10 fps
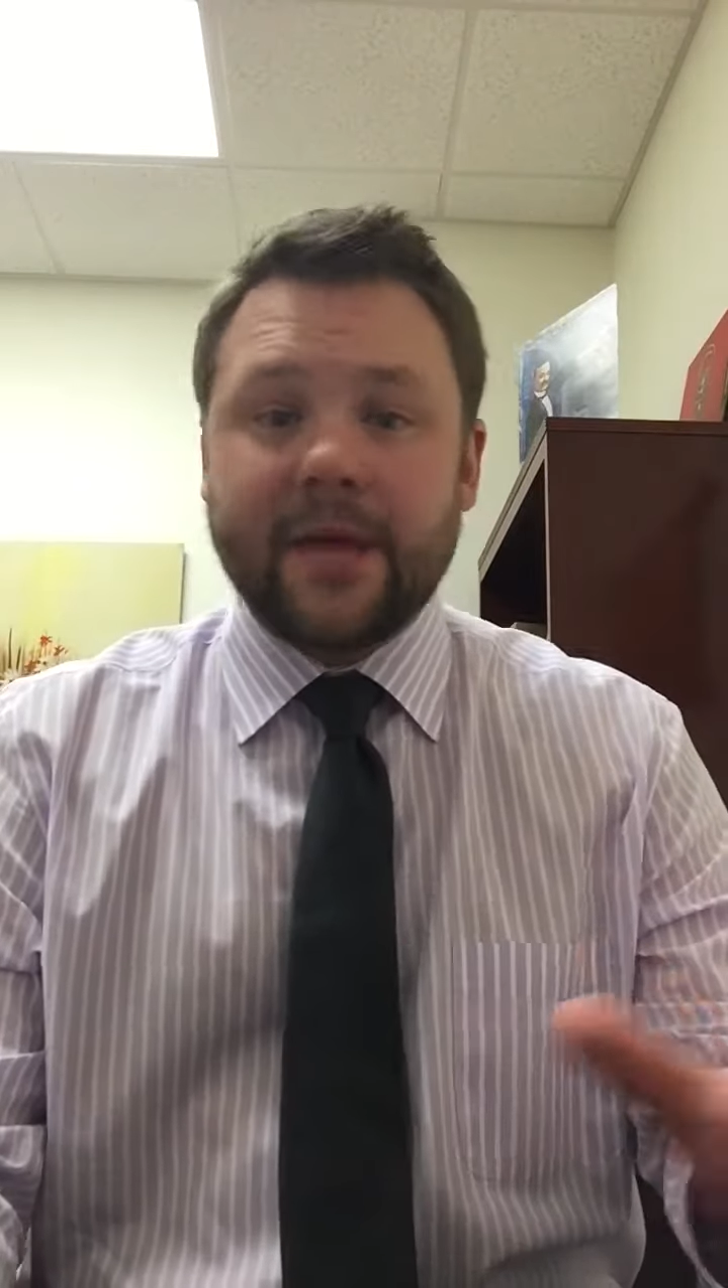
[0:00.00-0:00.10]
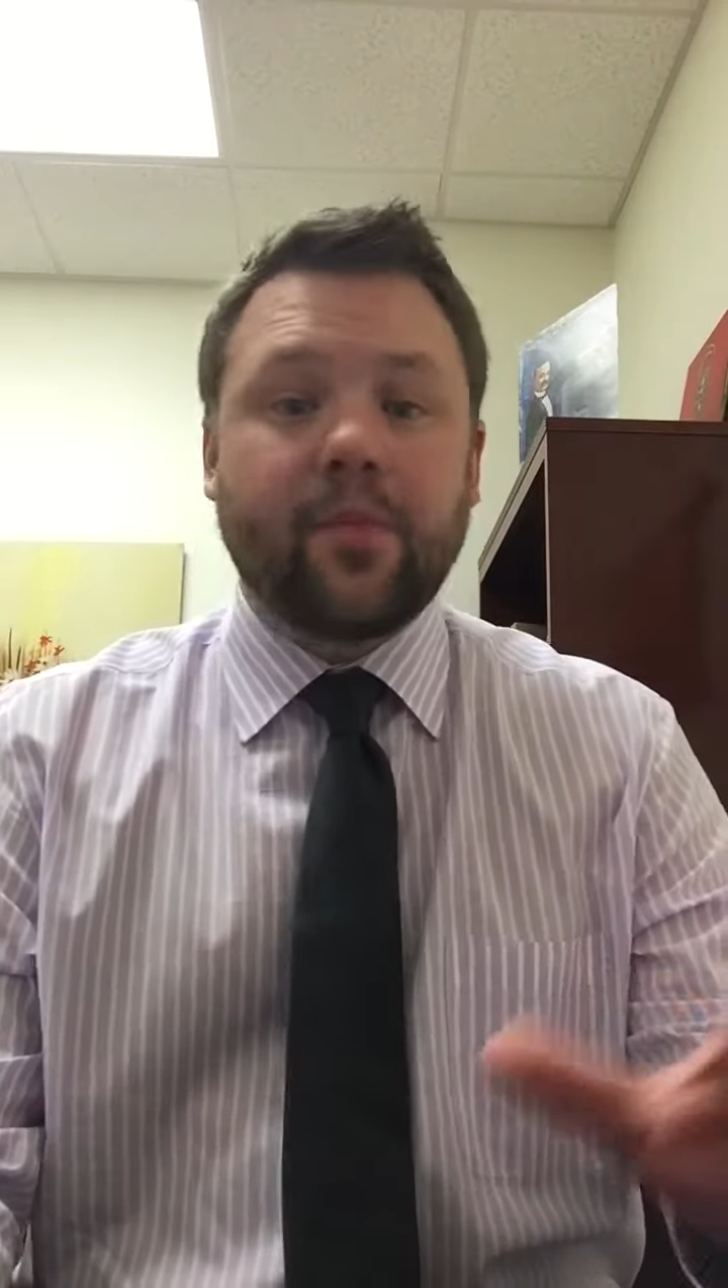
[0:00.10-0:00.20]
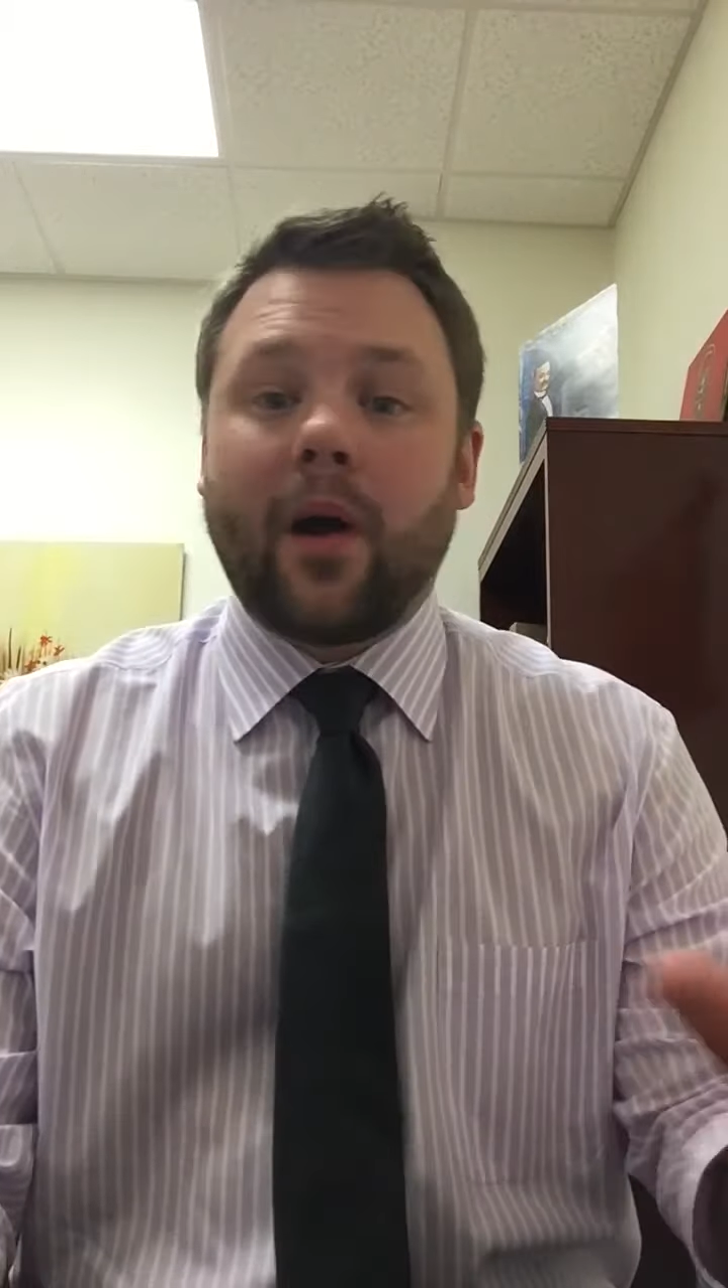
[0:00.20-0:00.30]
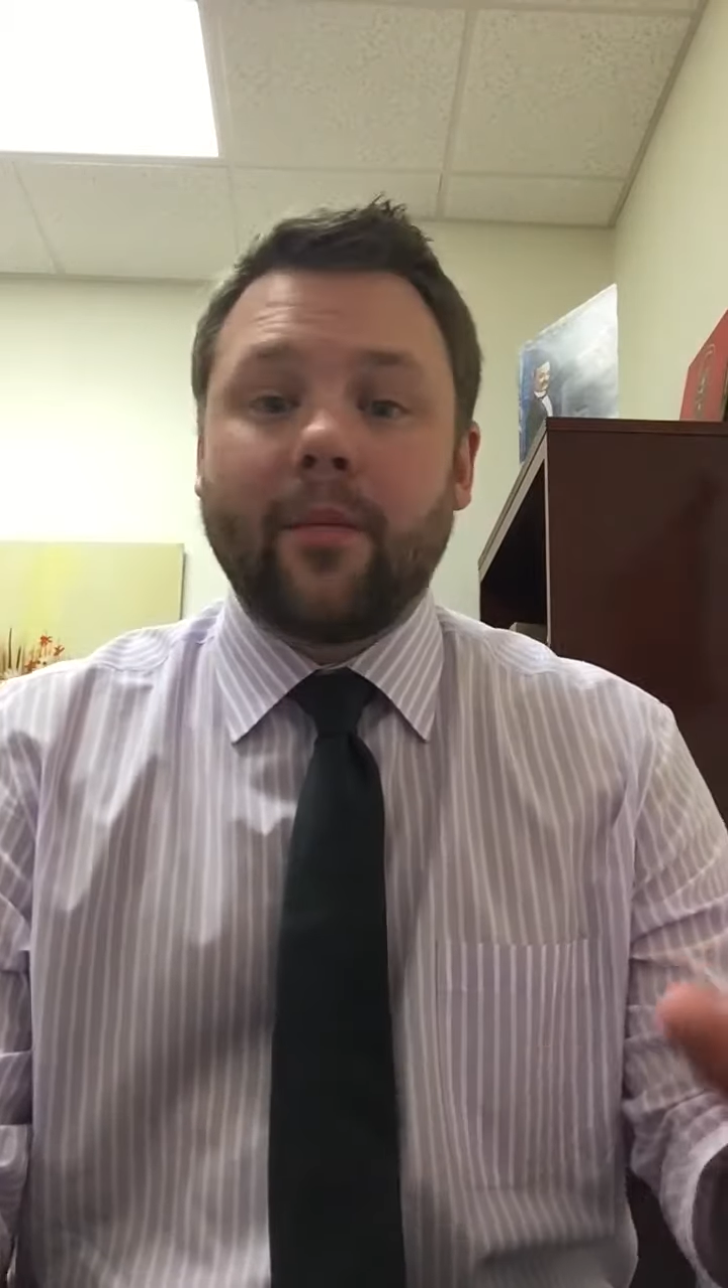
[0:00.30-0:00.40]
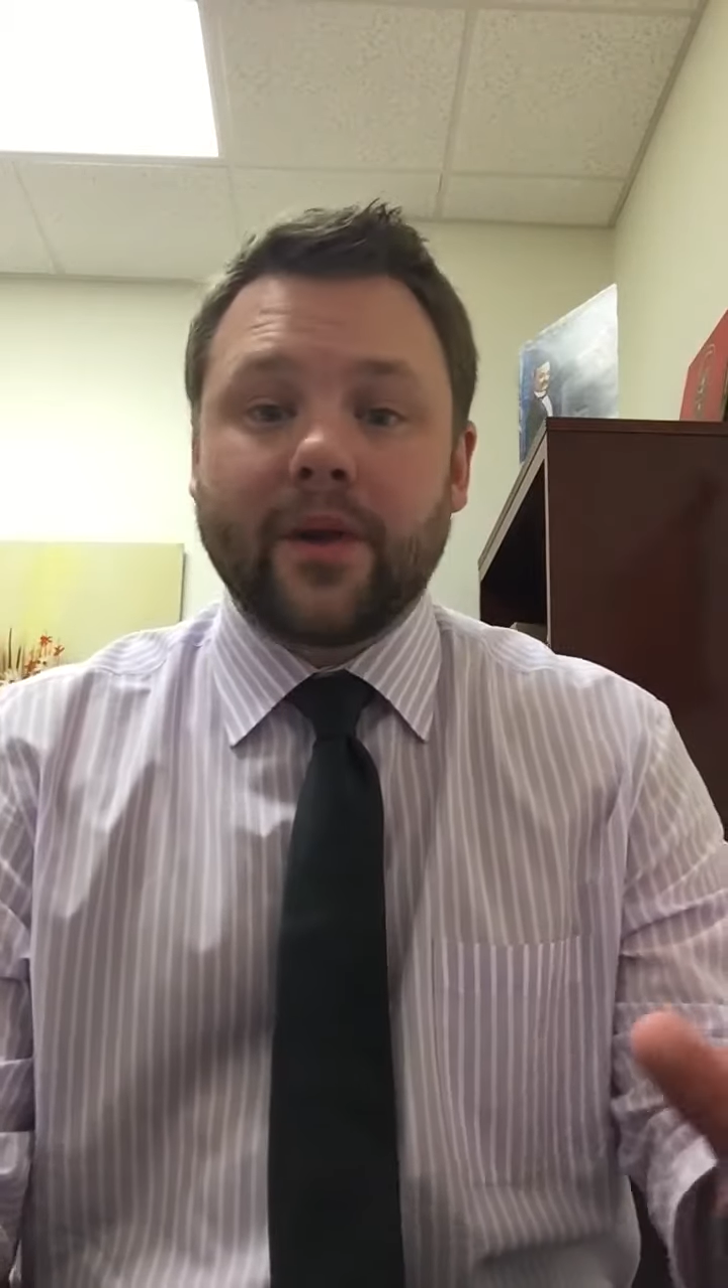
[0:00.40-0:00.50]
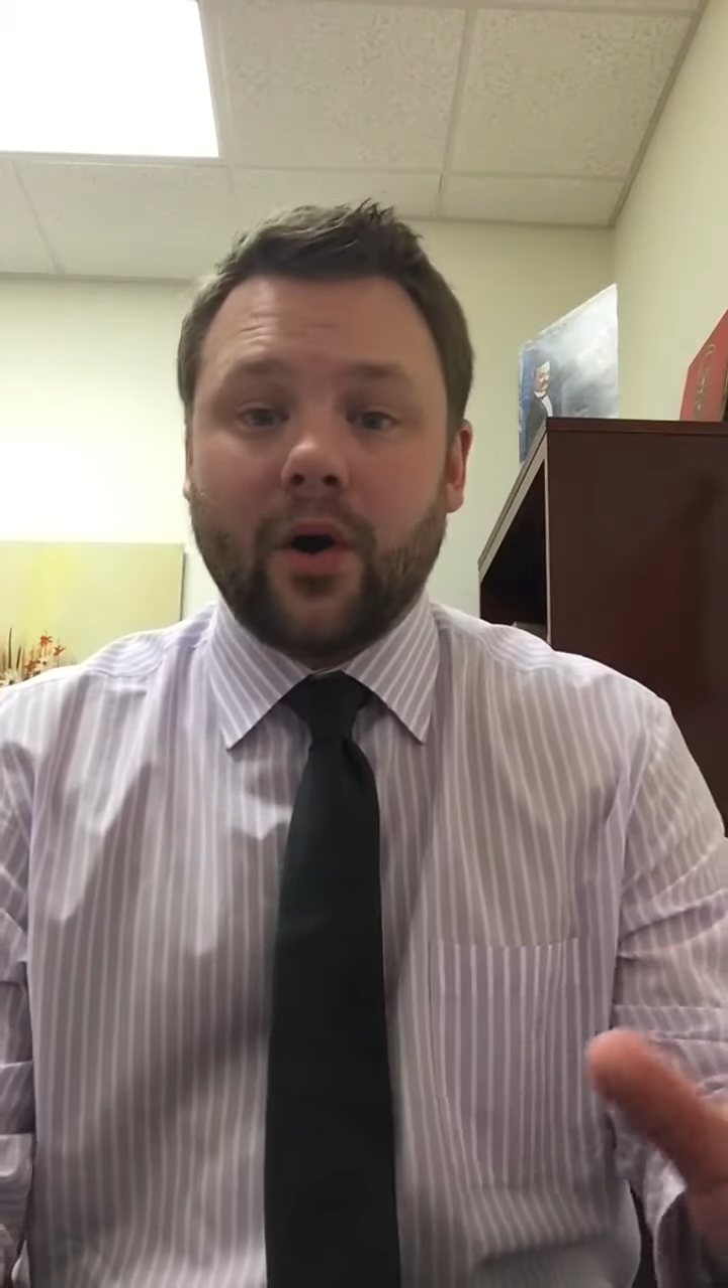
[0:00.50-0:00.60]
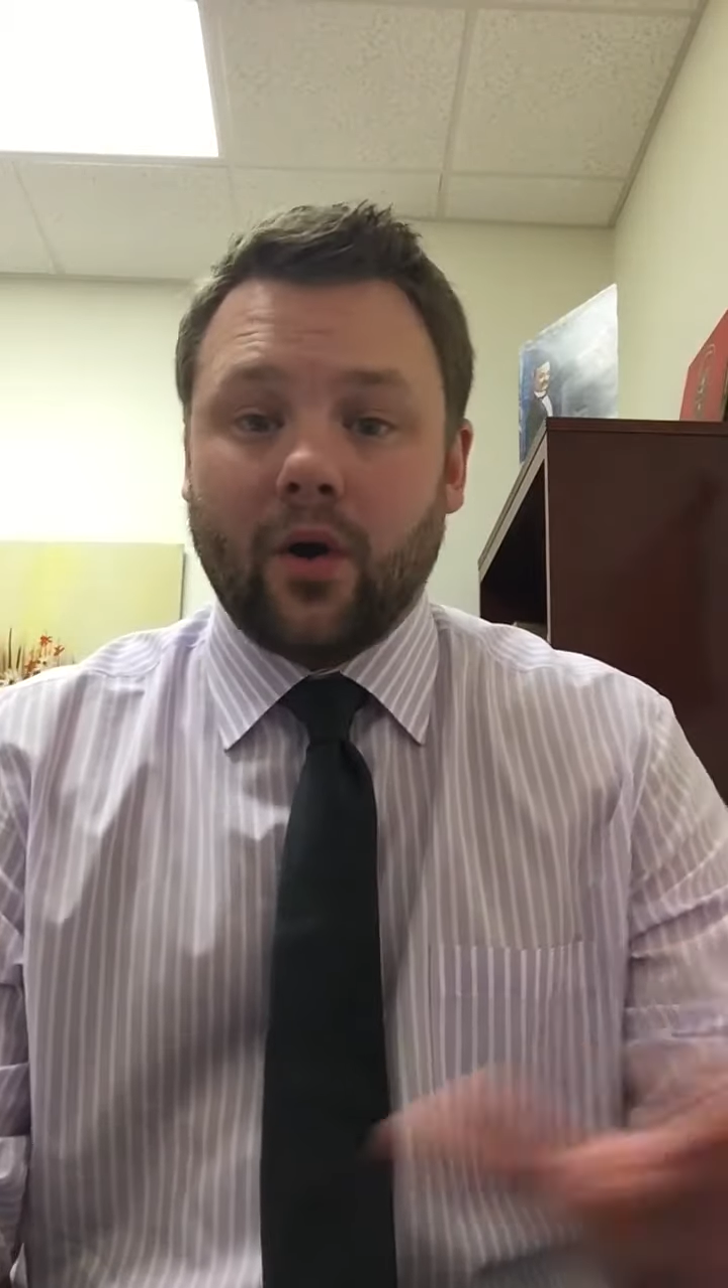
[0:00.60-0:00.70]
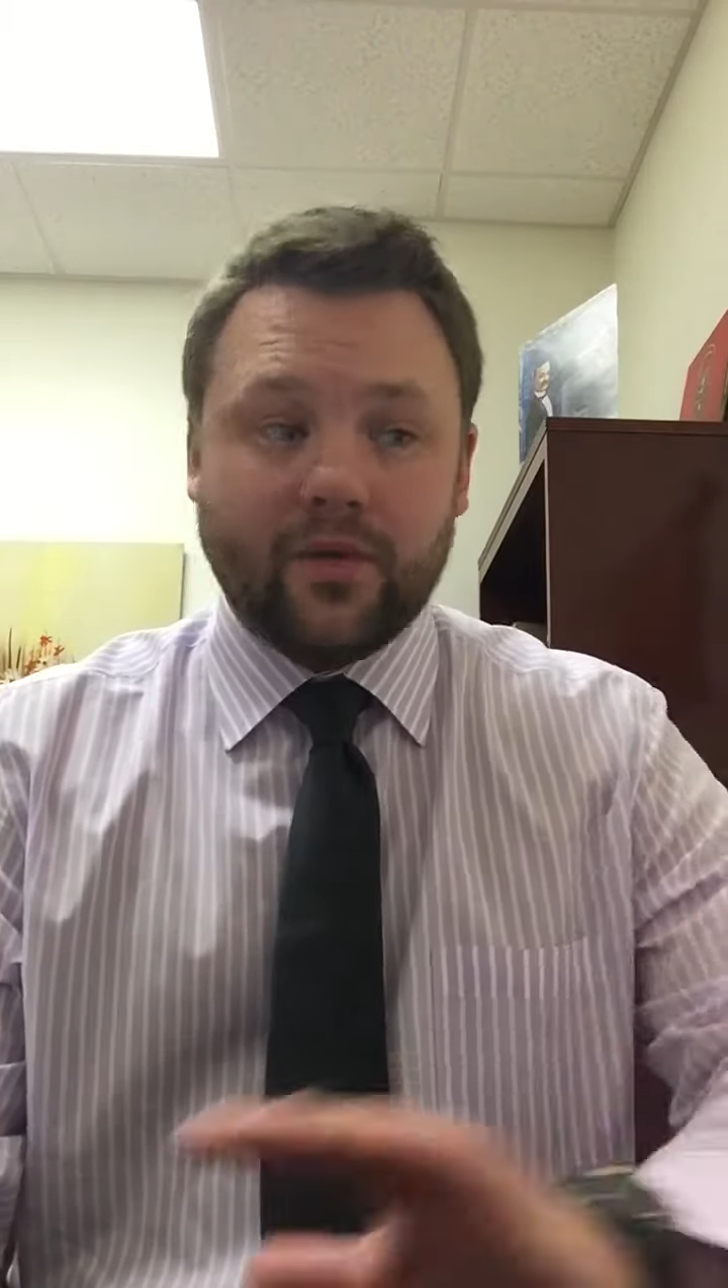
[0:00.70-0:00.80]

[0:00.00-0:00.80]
problem at all,